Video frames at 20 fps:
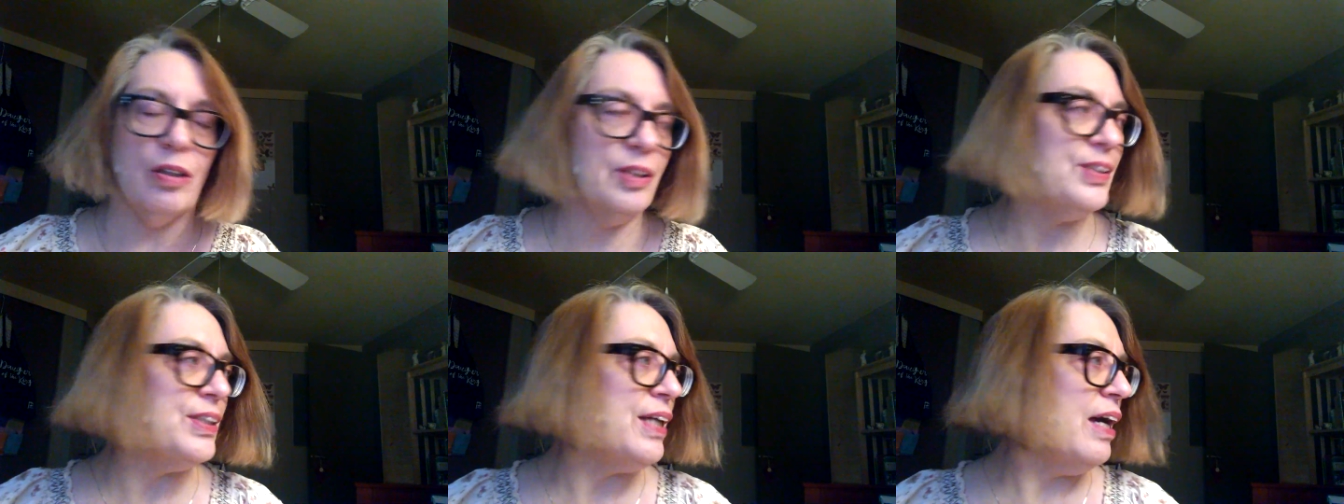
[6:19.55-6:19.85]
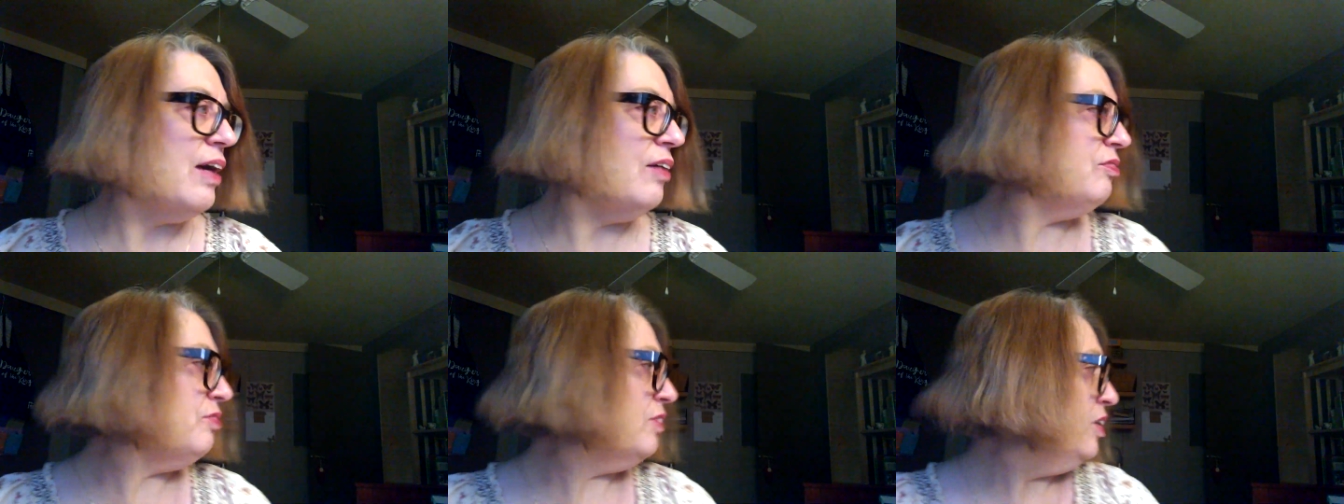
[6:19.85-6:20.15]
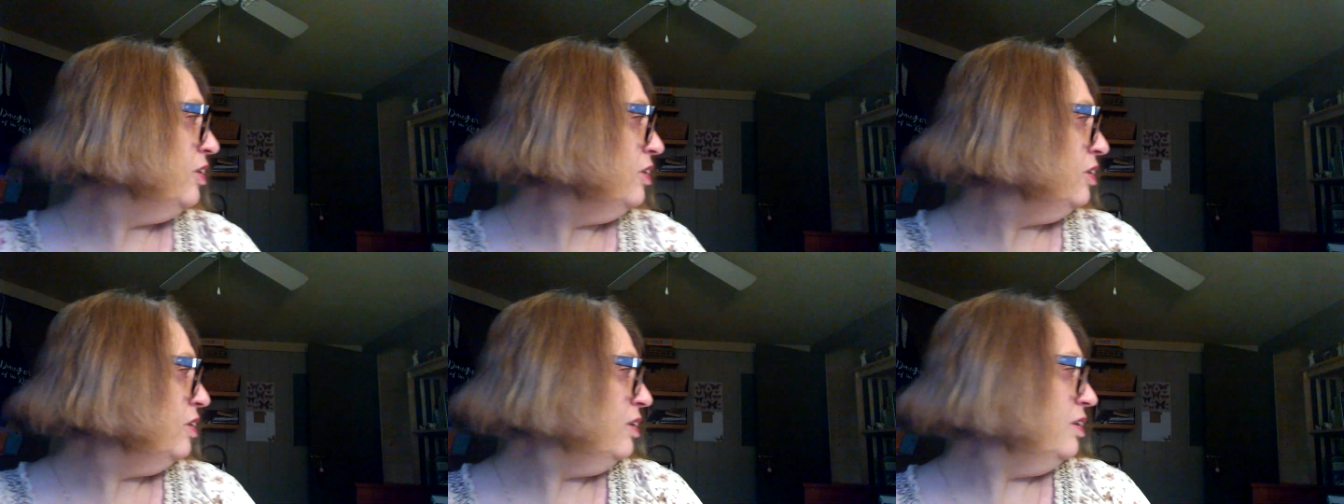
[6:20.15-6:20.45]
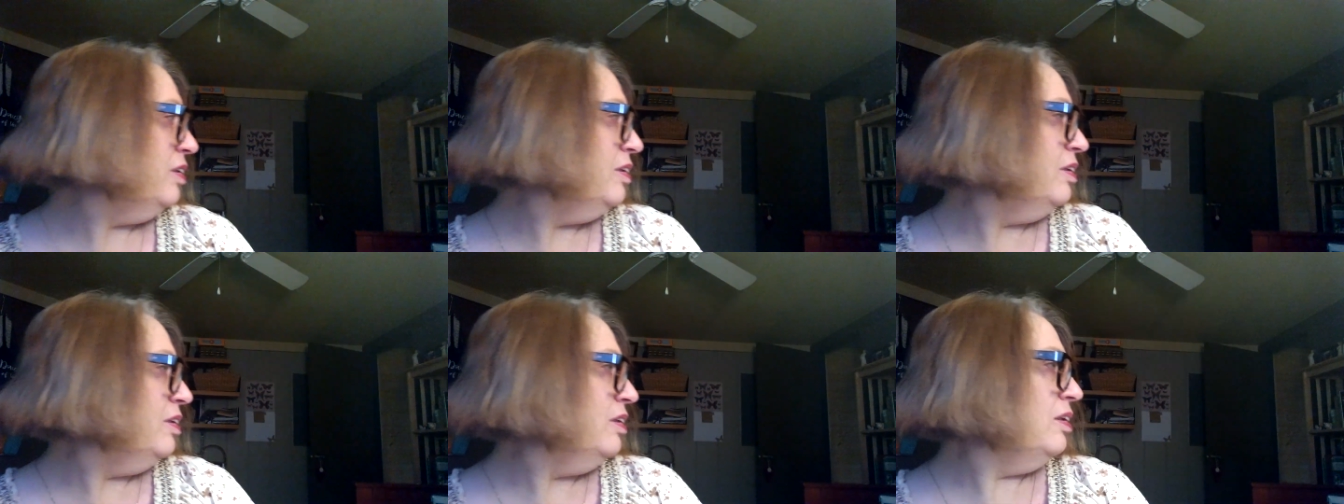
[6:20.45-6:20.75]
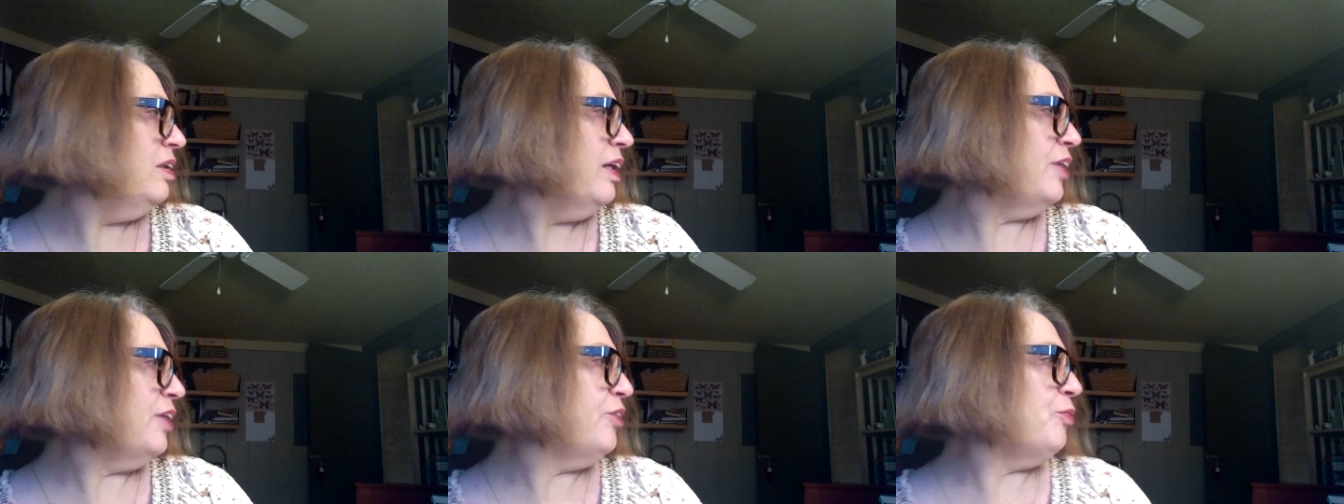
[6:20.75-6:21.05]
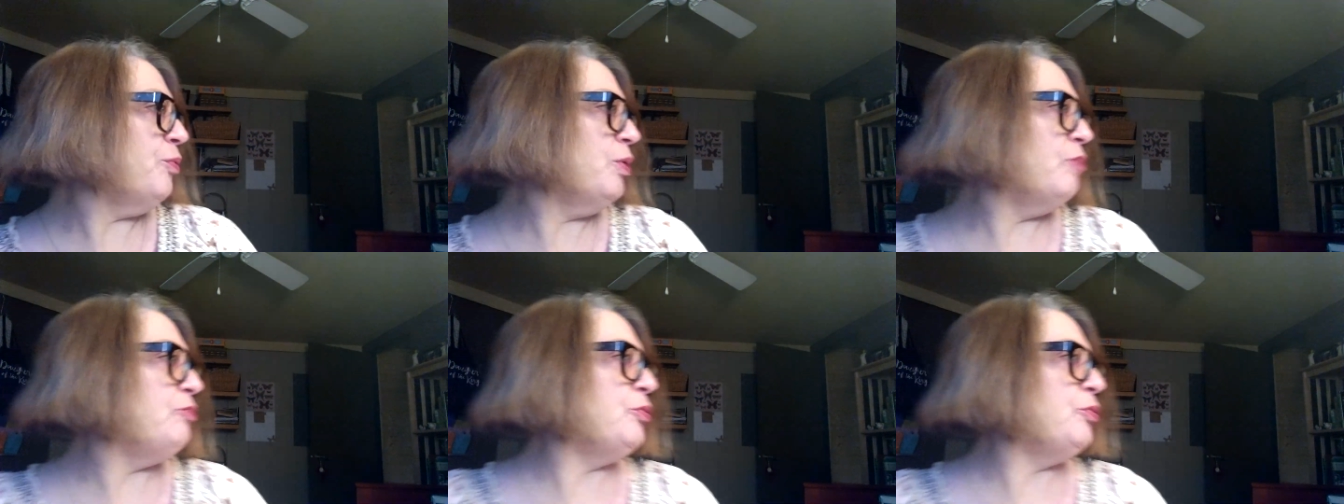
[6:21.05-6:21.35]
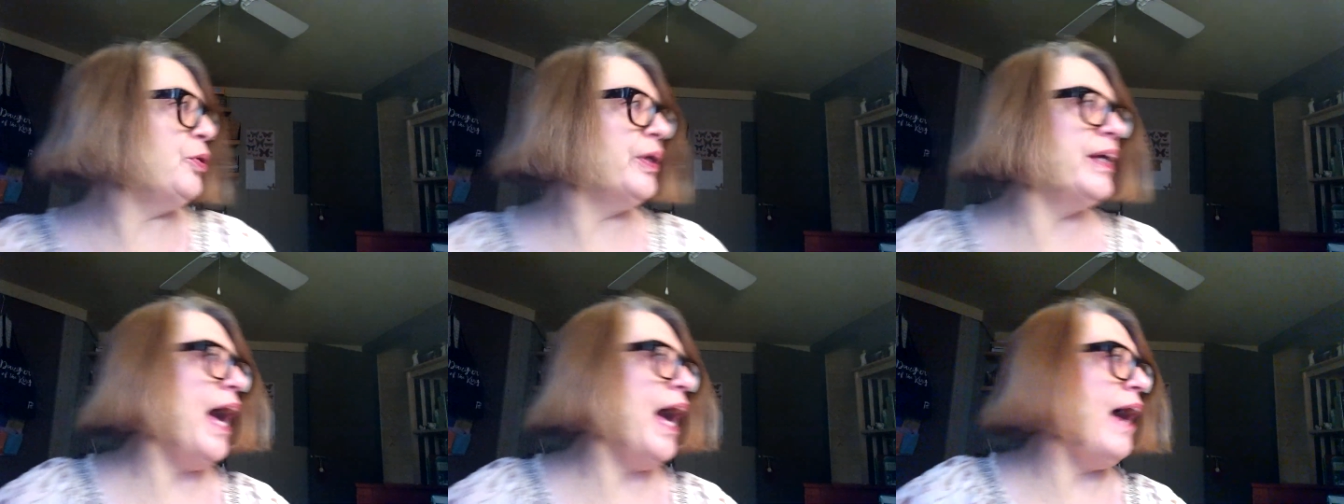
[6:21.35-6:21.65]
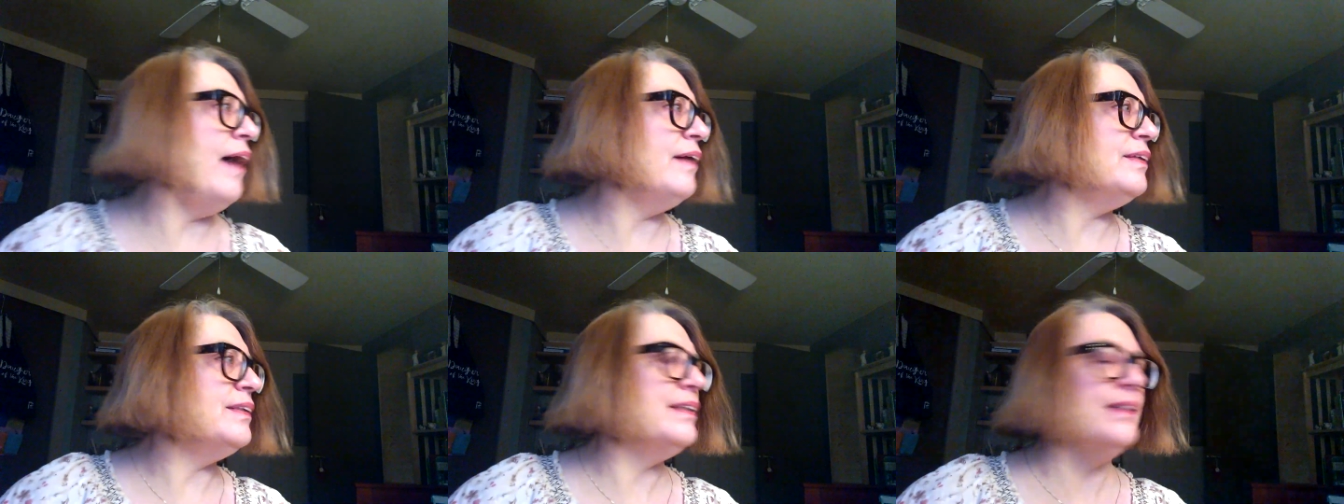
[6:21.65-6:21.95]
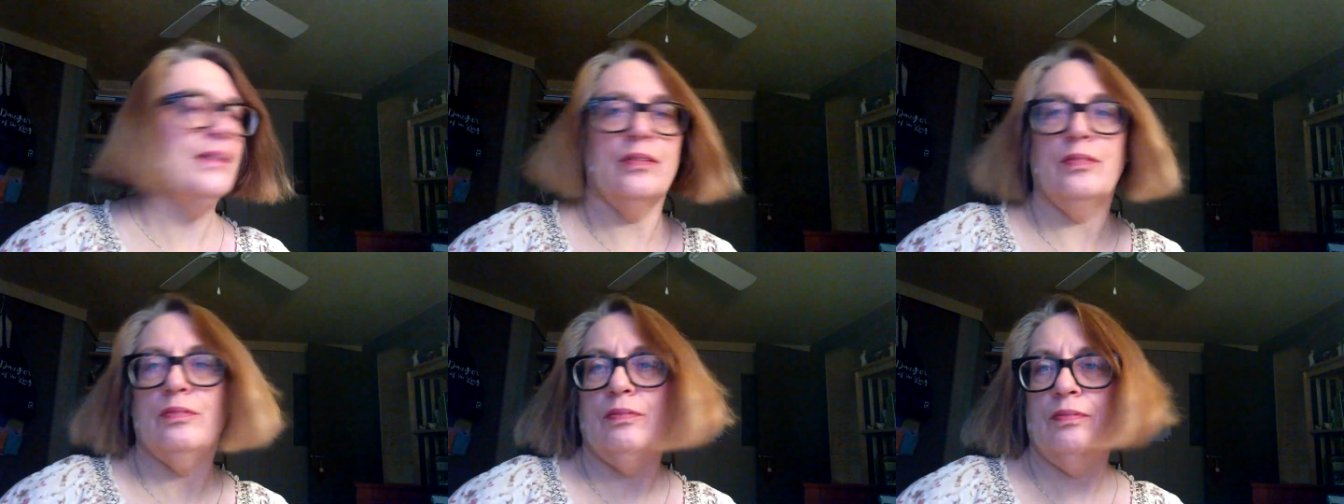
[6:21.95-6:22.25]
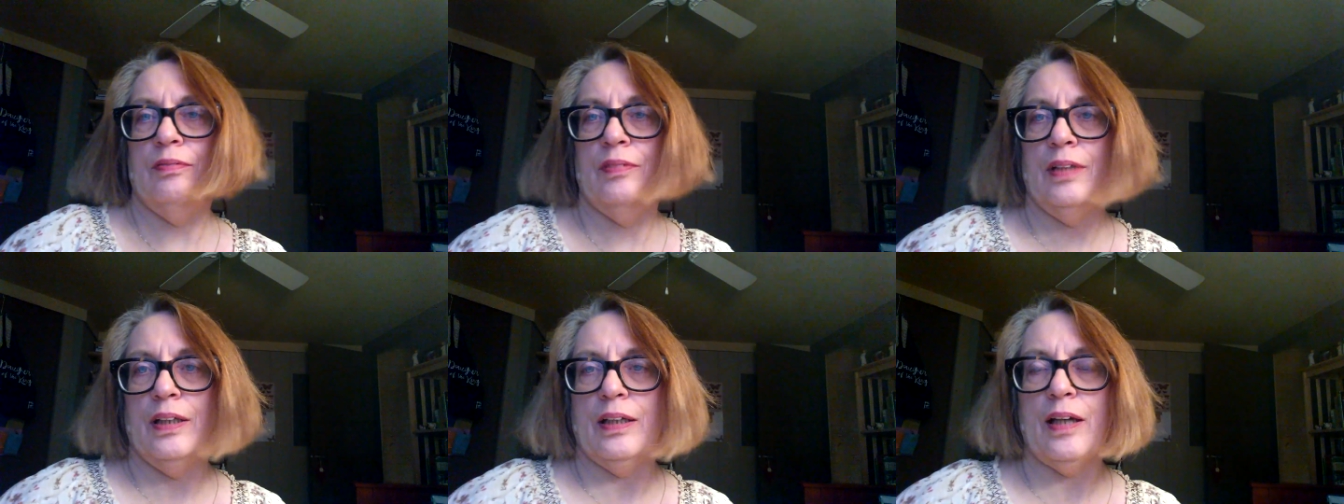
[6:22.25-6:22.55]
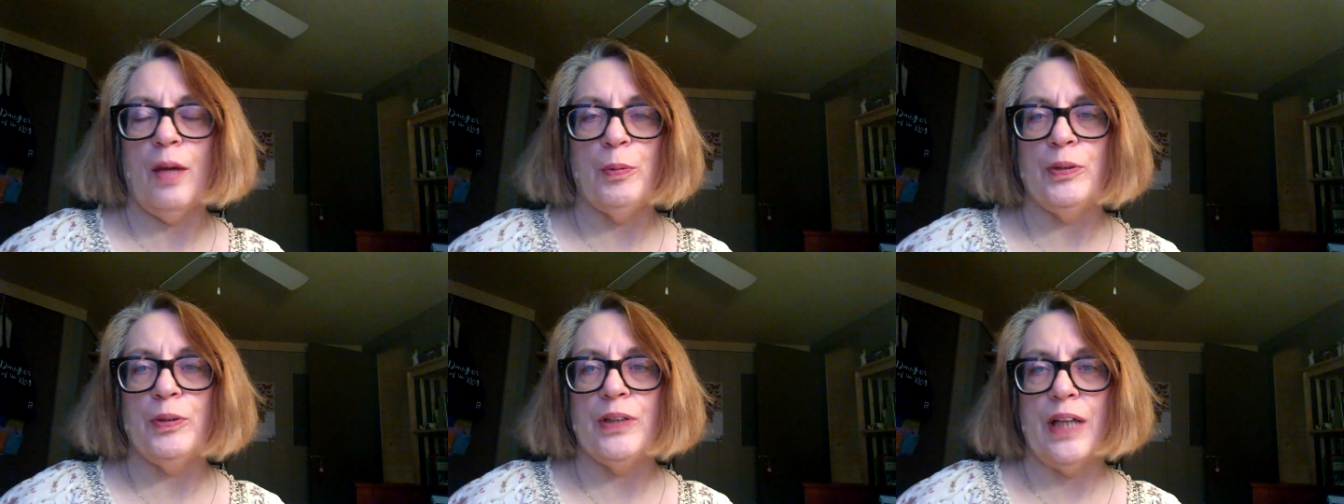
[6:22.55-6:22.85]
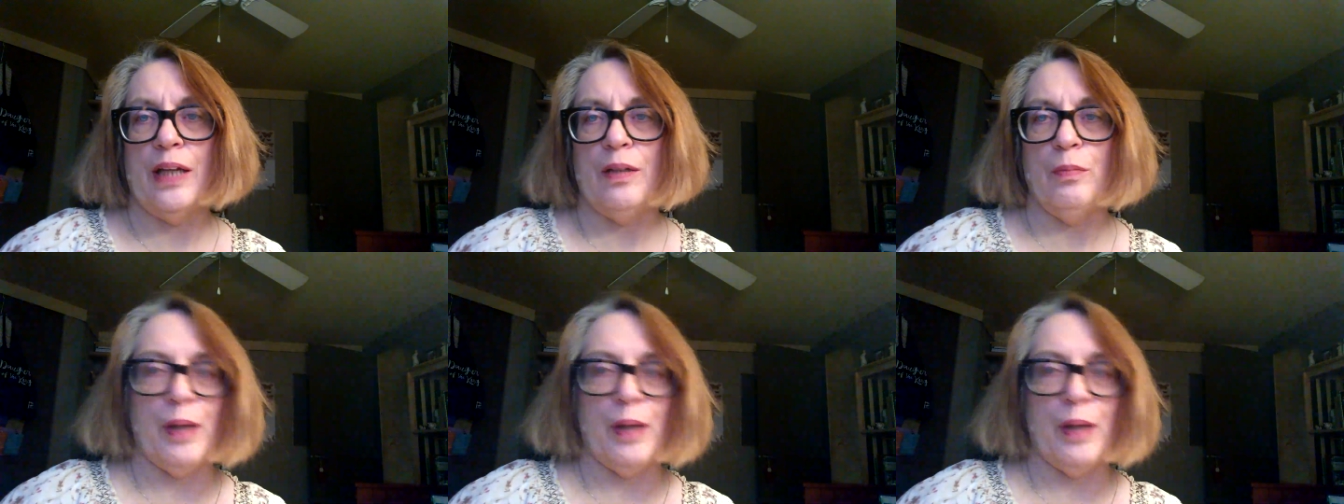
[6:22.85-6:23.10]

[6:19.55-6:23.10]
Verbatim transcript: Because I have like three or four cats. A couple teddy